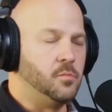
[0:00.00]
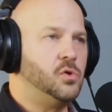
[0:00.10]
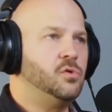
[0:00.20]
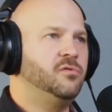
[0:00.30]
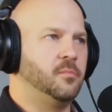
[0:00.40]
The
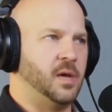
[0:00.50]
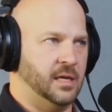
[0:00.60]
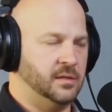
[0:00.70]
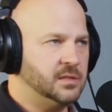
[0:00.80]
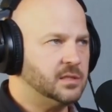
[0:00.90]
move
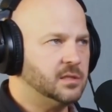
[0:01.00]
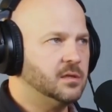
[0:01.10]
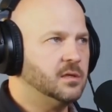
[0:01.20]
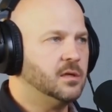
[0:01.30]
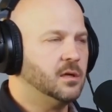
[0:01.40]

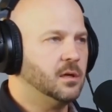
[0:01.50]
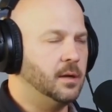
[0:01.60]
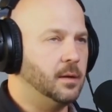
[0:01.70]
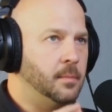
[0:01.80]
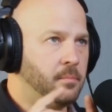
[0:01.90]
meant,
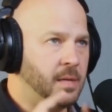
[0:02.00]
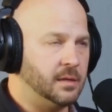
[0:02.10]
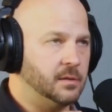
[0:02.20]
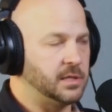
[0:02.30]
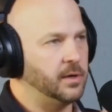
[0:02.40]
it
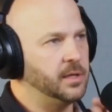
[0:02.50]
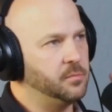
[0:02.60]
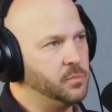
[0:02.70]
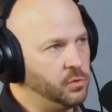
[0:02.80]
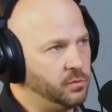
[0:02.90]
meant, sorry,
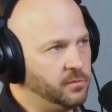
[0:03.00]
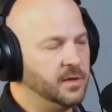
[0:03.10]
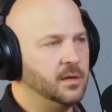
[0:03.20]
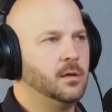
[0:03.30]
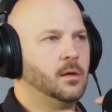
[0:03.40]
the
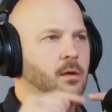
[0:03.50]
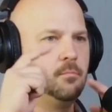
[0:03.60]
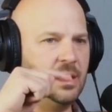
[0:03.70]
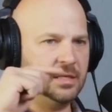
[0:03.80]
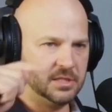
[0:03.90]
move
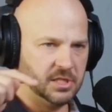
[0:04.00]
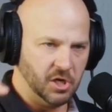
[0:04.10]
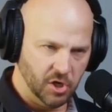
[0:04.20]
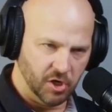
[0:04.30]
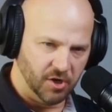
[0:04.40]
meant
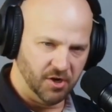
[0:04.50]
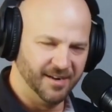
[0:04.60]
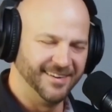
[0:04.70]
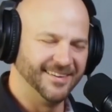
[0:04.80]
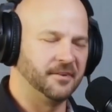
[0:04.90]
to
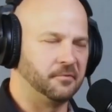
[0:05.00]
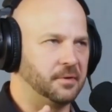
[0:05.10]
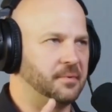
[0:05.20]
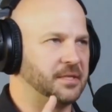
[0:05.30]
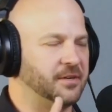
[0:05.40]
her,
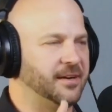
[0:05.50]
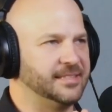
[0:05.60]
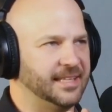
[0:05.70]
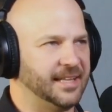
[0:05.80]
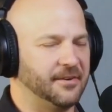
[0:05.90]
I want to make sure
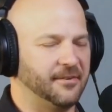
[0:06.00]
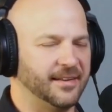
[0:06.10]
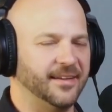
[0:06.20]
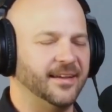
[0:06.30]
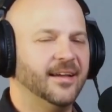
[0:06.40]
I said that
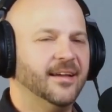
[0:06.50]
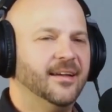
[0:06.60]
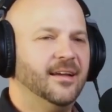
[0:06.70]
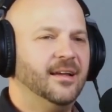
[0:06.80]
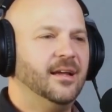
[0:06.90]
correctly,
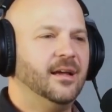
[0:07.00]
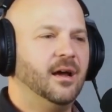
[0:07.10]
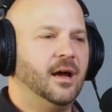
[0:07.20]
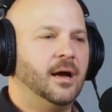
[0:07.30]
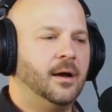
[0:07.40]

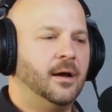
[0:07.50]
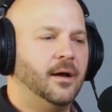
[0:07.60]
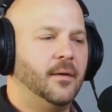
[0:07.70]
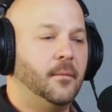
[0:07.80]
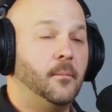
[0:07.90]

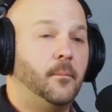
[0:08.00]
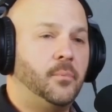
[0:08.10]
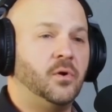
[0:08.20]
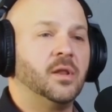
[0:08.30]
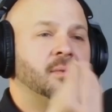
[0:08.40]

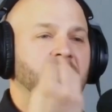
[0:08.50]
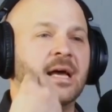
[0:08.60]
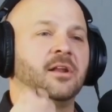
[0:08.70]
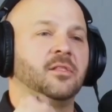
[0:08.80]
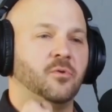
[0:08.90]
pulling
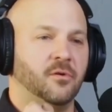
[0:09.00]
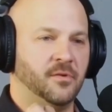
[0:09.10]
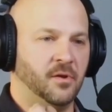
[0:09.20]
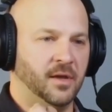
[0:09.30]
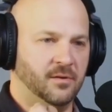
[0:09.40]
money out of the
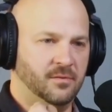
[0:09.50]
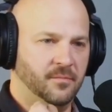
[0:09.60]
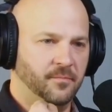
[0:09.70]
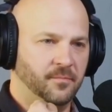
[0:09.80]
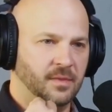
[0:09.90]
portfolio